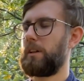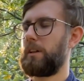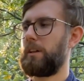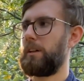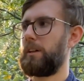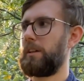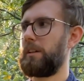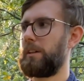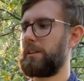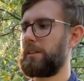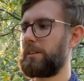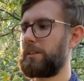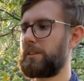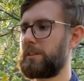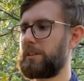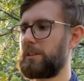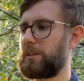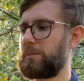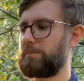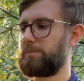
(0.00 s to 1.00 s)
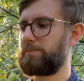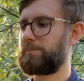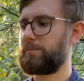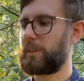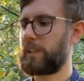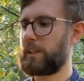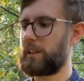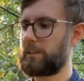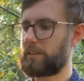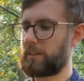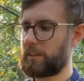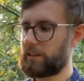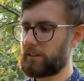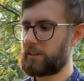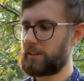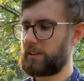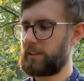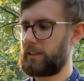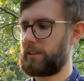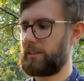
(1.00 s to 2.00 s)
And there's another
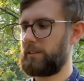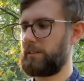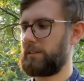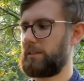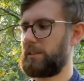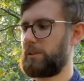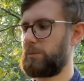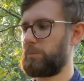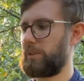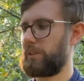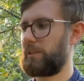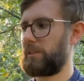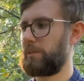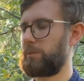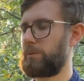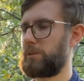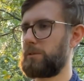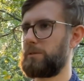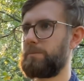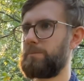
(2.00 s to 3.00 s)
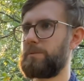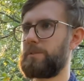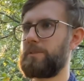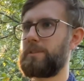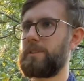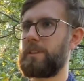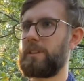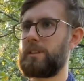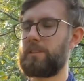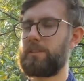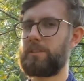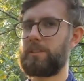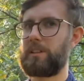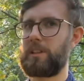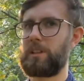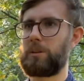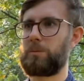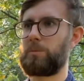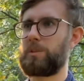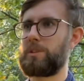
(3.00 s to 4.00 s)
task that we are involved with that is
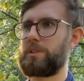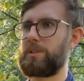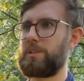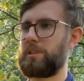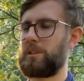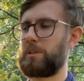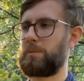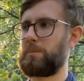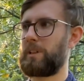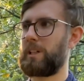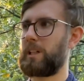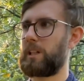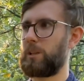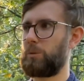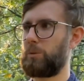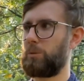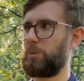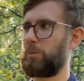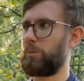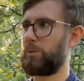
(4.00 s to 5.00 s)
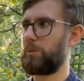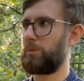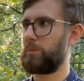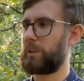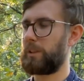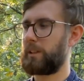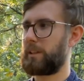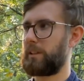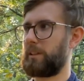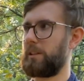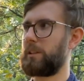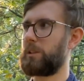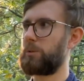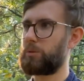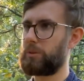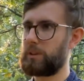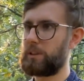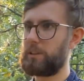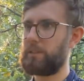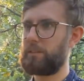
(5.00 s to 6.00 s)
dealing with how we can
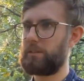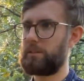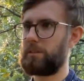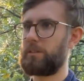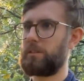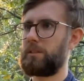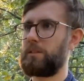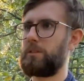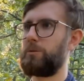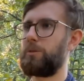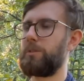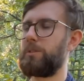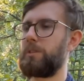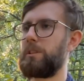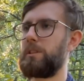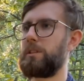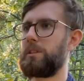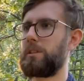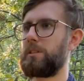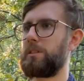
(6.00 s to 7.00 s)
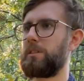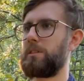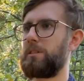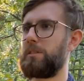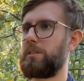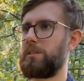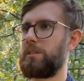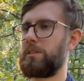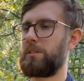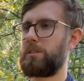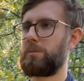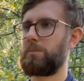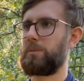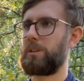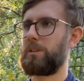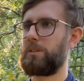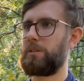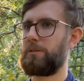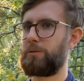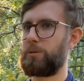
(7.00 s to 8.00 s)
increase the resilience
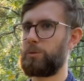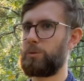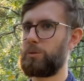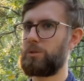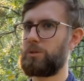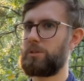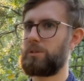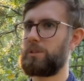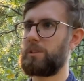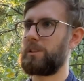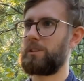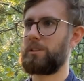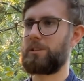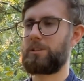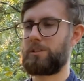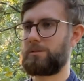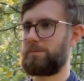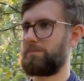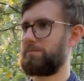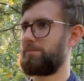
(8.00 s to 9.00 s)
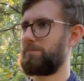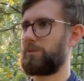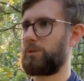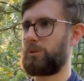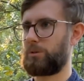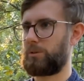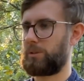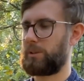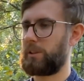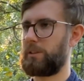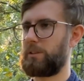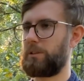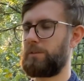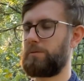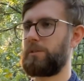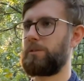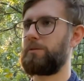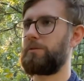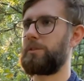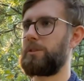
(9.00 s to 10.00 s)
in the future under all kinds of
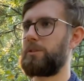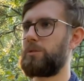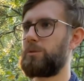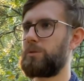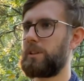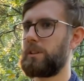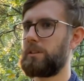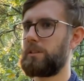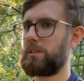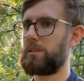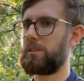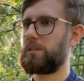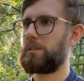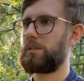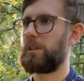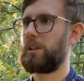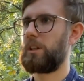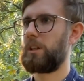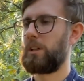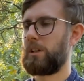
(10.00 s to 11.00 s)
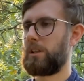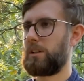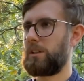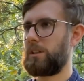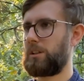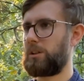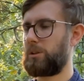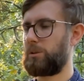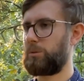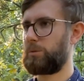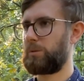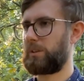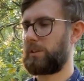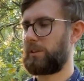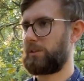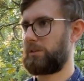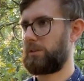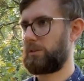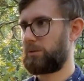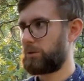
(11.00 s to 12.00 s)
different stresses,
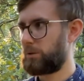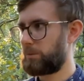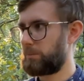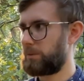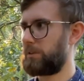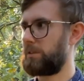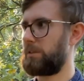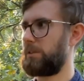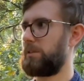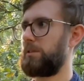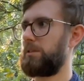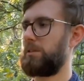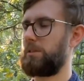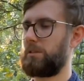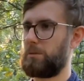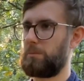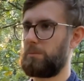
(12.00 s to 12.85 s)
including disturbances,